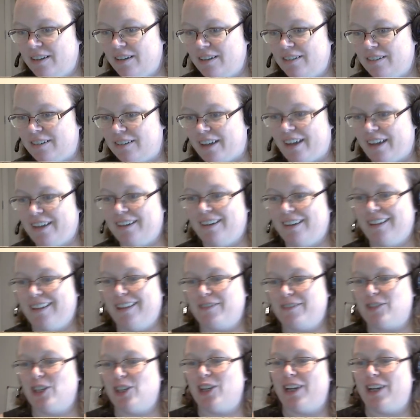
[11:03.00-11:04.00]
Okay, I'll
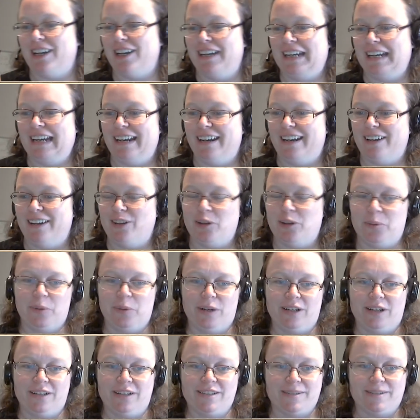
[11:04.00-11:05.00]
have to look at it later, I don't know what
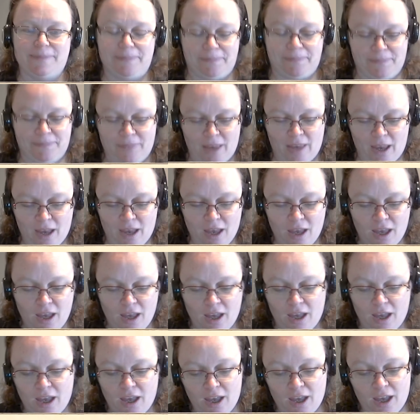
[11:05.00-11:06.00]
it is.
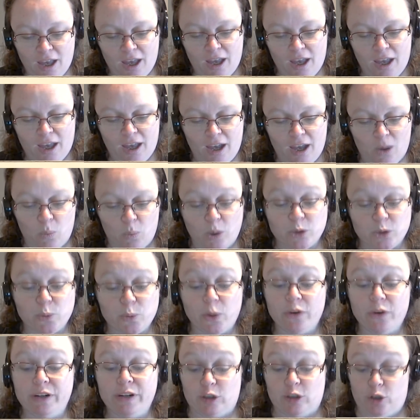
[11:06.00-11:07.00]
What
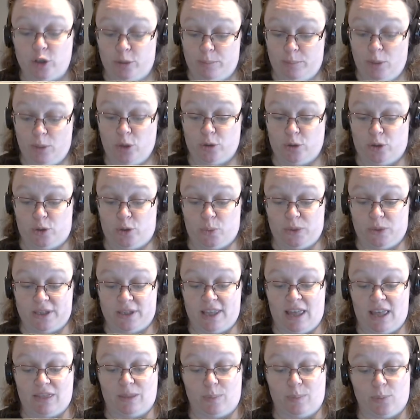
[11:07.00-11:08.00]
worried her most was
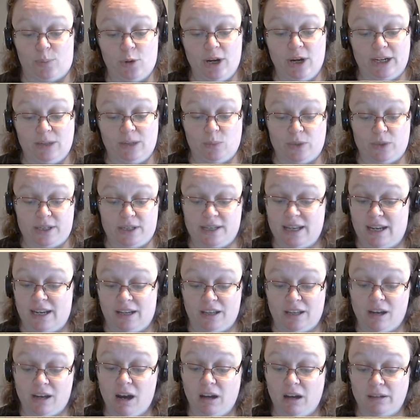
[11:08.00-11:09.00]
that the bread was nearly
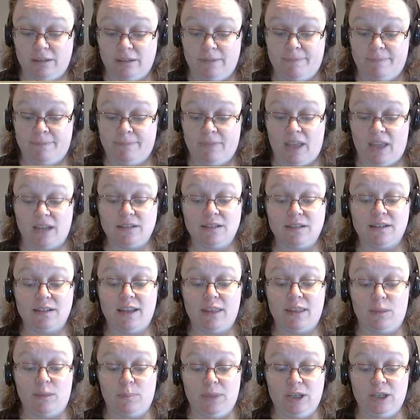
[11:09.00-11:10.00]
gone, and
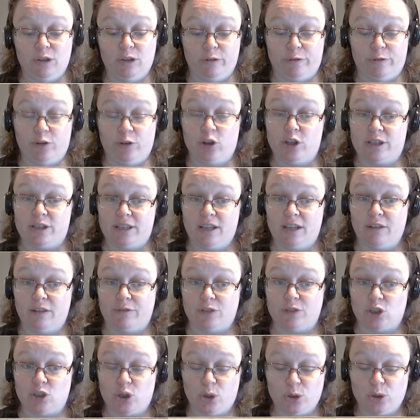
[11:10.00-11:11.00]
another meal for herself
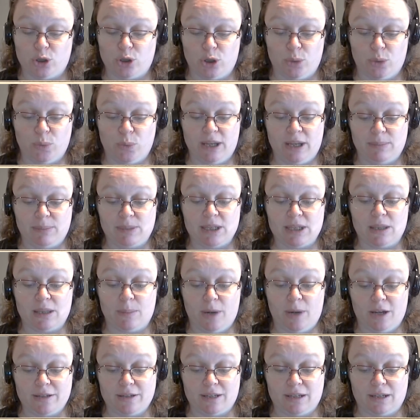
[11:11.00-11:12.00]
and Toto would empty the
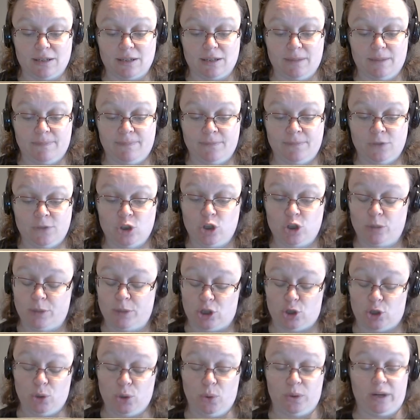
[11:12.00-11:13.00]
basket. To be
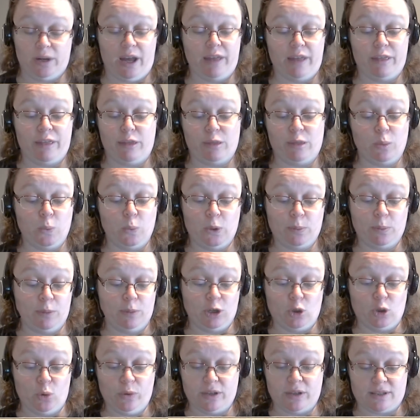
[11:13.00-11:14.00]
sure, neither the
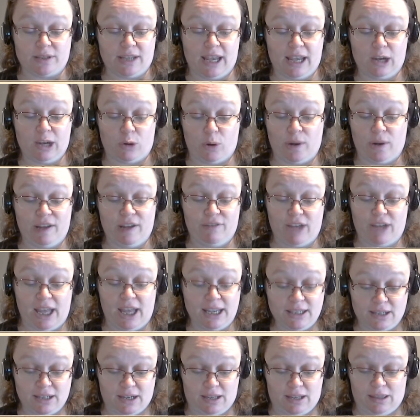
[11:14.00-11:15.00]
Woodman nor the Scarecrow ever
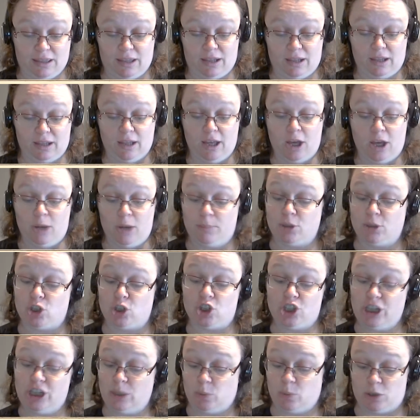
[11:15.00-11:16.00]
ate anything, but
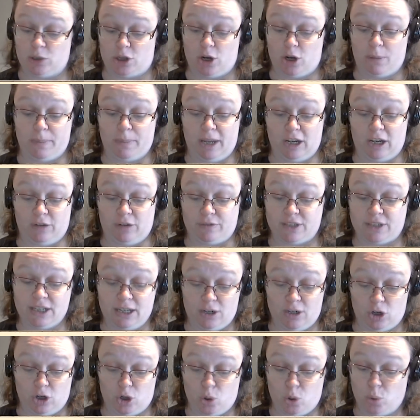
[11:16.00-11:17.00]
she was not made of tin
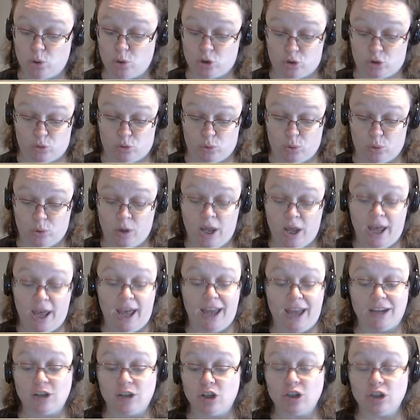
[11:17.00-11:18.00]
nor straw,
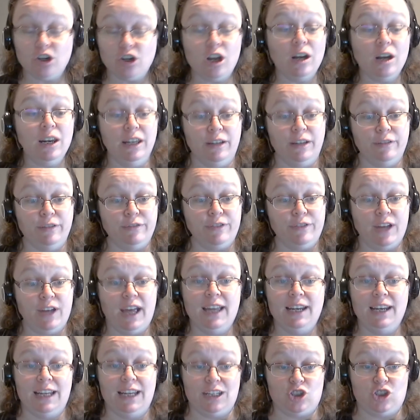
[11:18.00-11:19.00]
and could not live
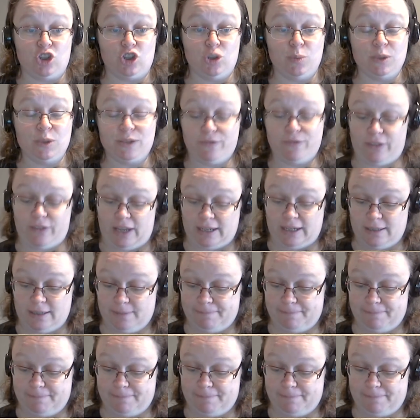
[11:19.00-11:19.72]
unless she was fed.